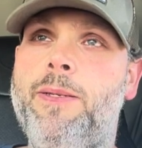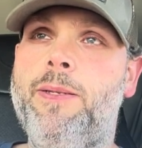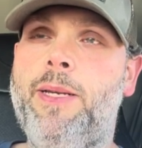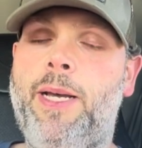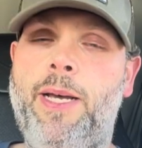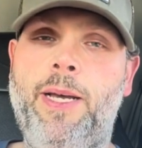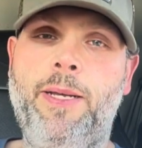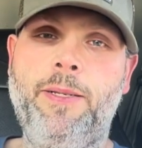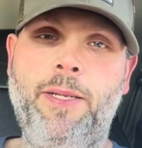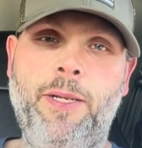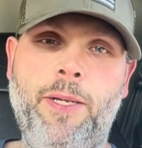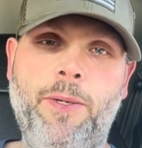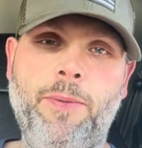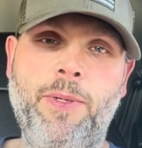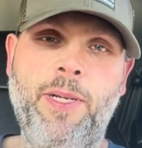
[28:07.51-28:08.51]
you
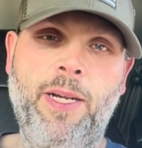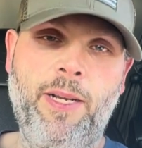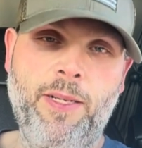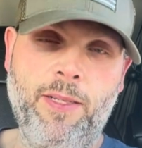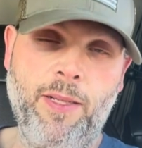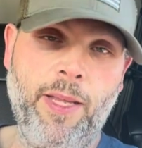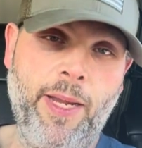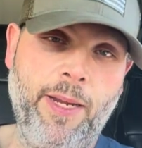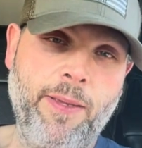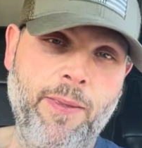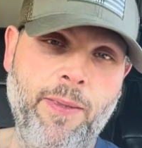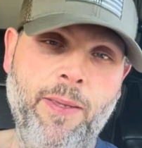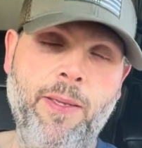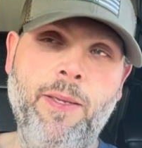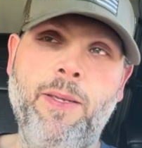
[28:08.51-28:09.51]
know, cut it to length
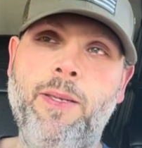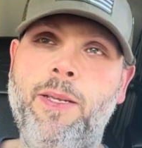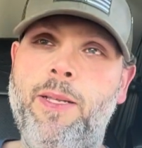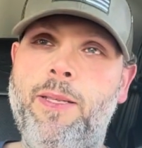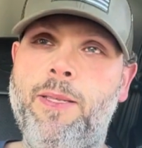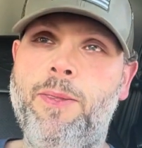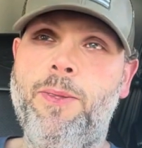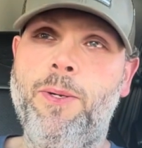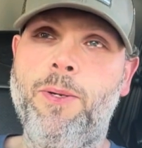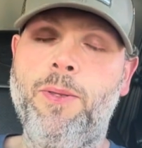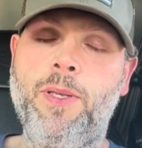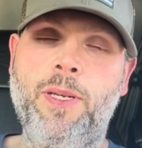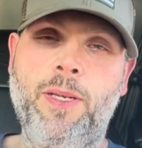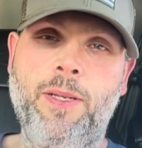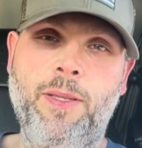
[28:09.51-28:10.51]
and then threw
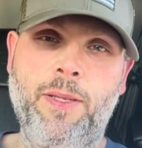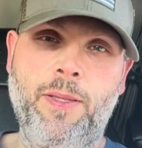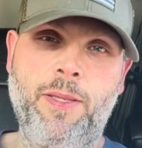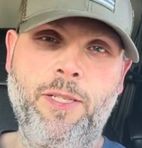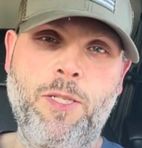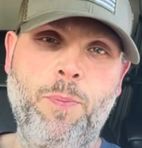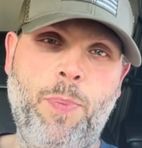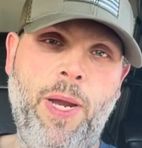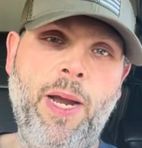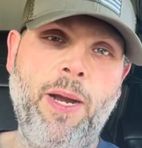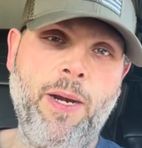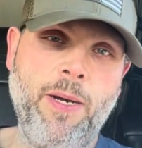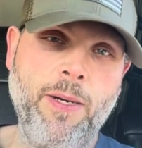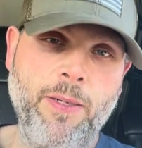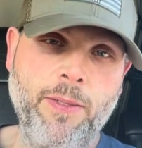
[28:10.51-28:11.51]
the
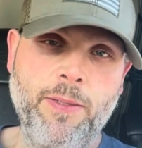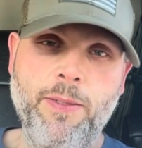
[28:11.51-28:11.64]
spare